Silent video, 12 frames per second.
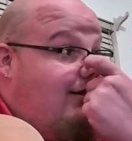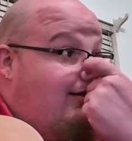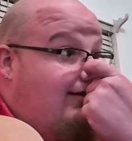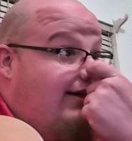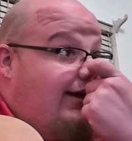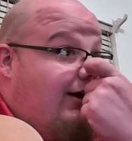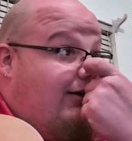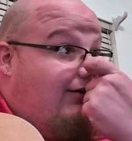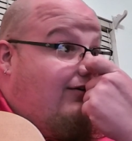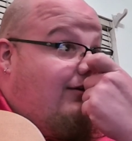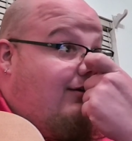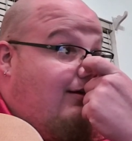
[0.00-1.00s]
Now,
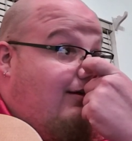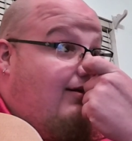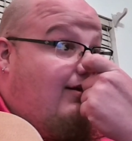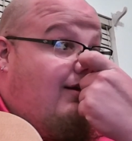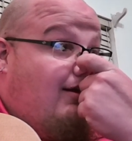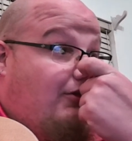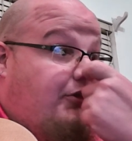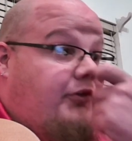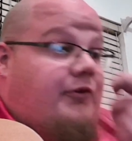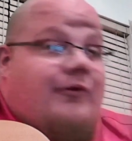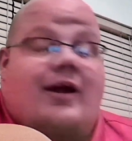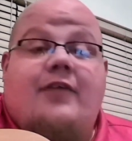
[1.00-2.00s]

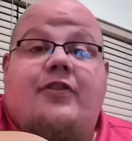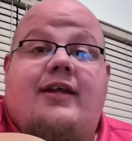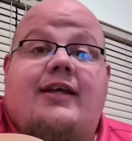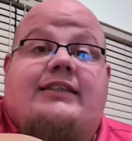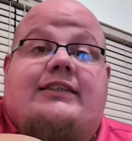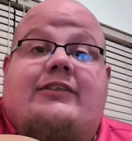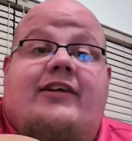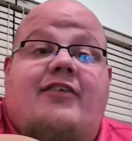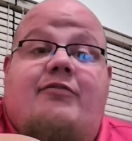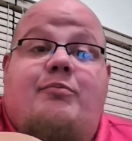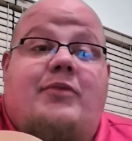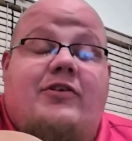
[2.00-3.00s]
throughout the history
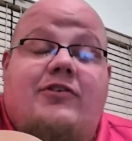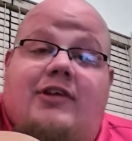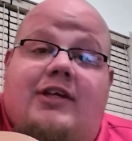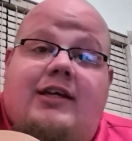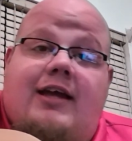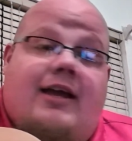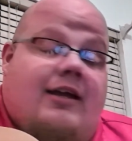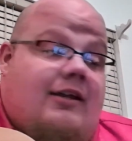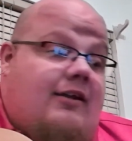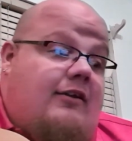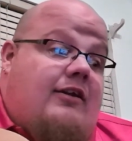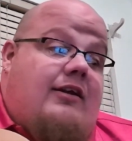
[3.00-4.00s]
of music
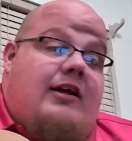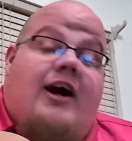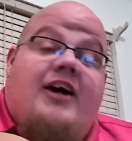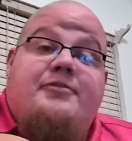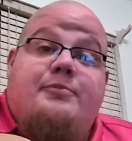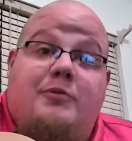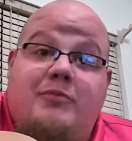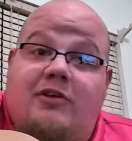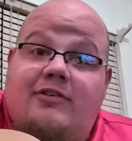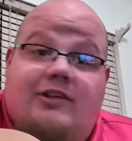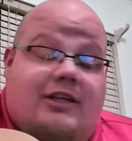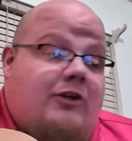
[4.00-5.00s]
and gospel
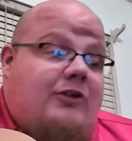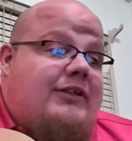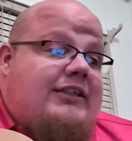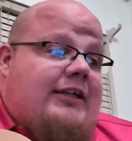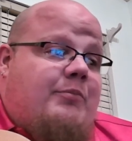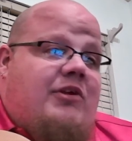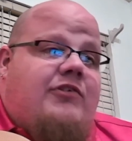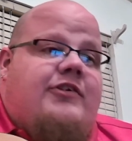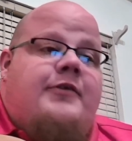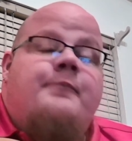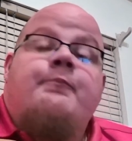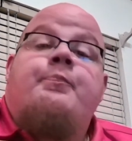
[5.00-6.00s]
music and Christian music,